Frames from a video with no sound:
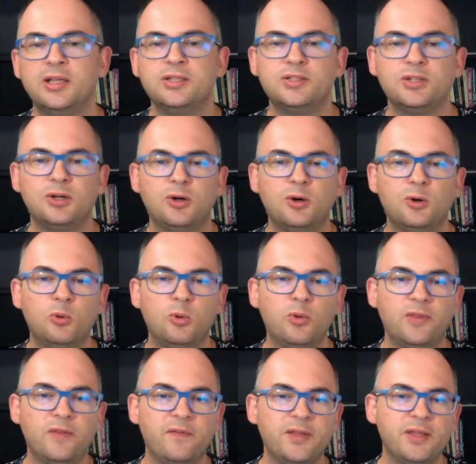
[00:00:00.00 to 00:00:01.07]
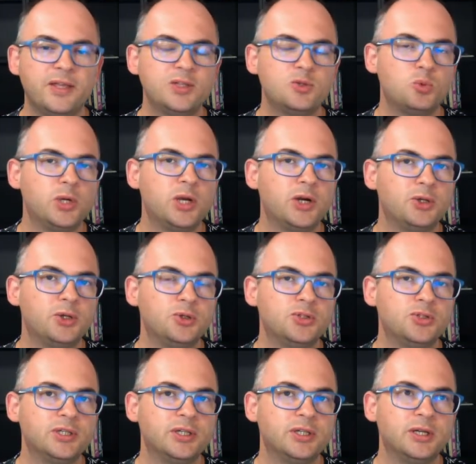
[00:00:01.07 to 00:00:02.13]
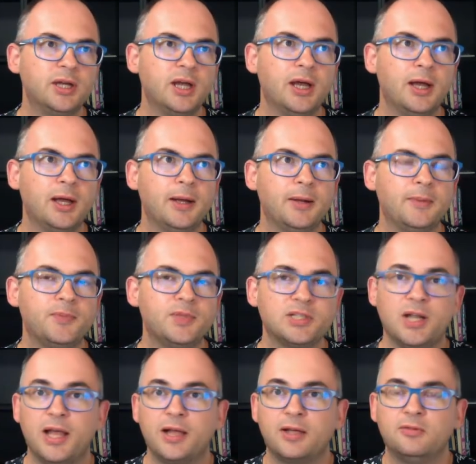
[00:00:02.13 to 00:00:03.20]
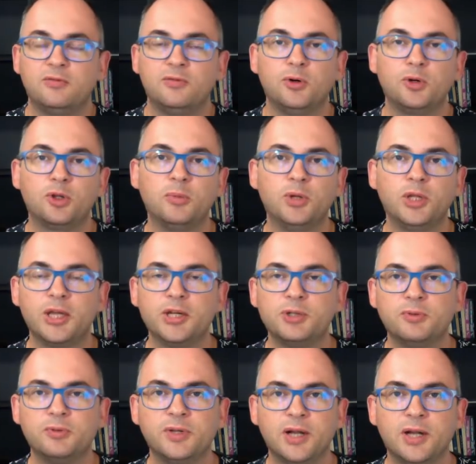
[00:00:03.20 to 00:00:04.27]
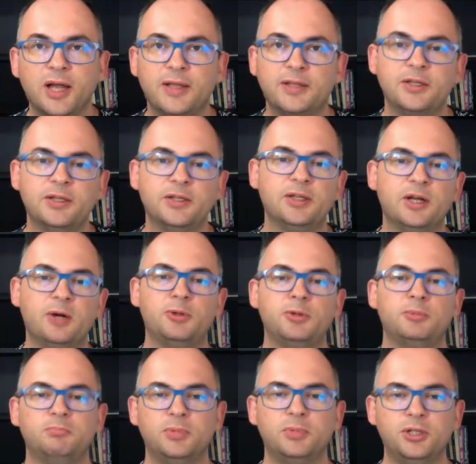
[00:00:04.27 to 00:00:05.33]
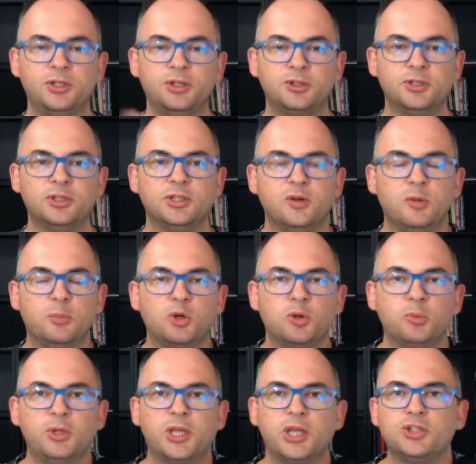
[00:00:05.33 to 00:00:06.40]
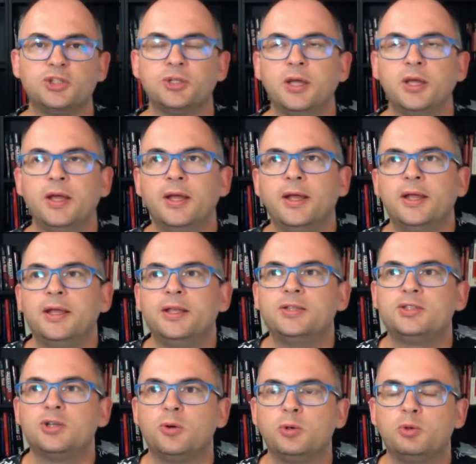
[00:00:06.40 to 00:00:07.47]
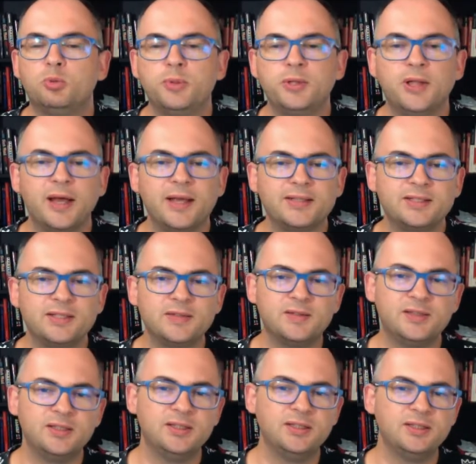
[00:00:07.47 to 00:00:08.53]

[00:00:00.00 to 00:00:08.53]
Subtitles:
So the thing is, we are using Slack for communication with the client and our internal developer communication. So it would be nice if